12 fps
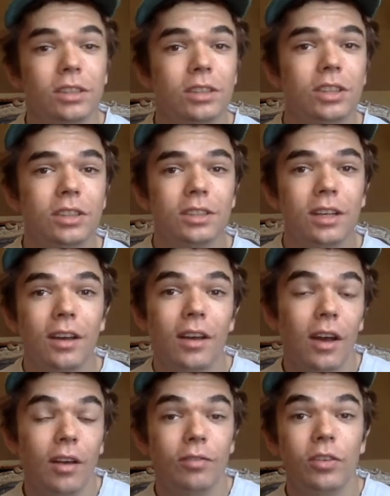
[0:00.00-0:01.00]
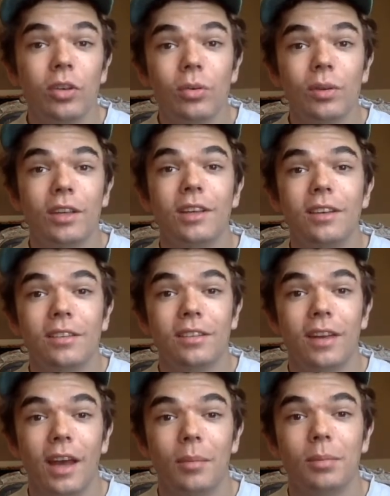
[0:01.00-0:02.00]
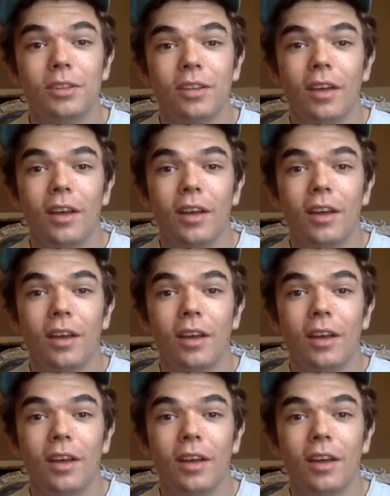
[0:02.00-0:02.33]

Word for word: to just a few key steps